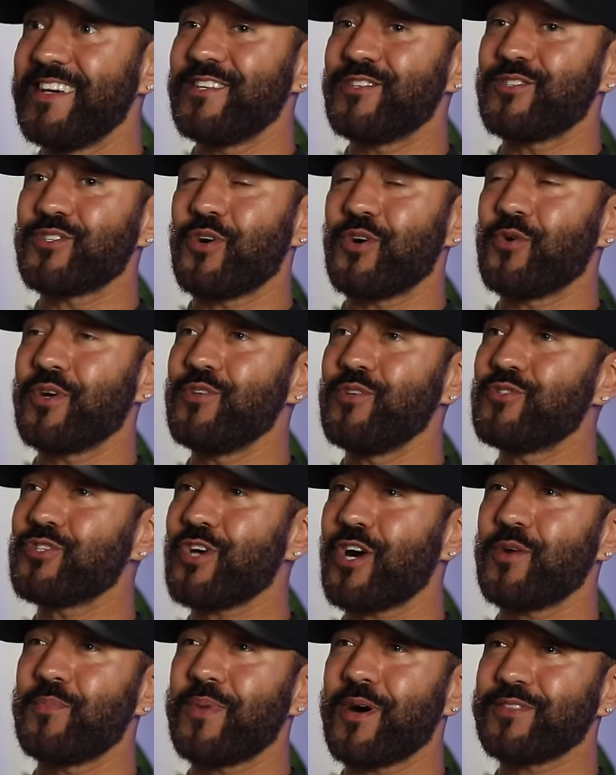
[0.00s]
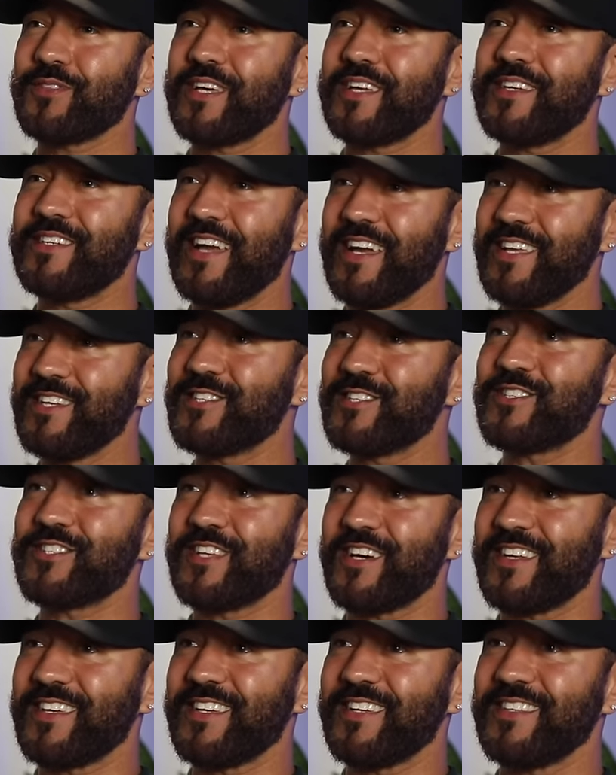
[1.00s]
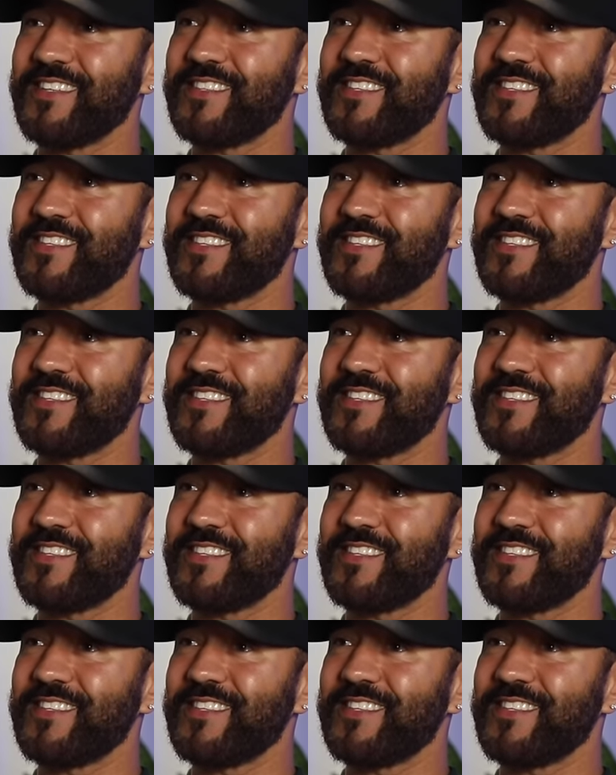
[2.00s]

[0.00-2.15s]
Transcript: So can you talk about that Danish study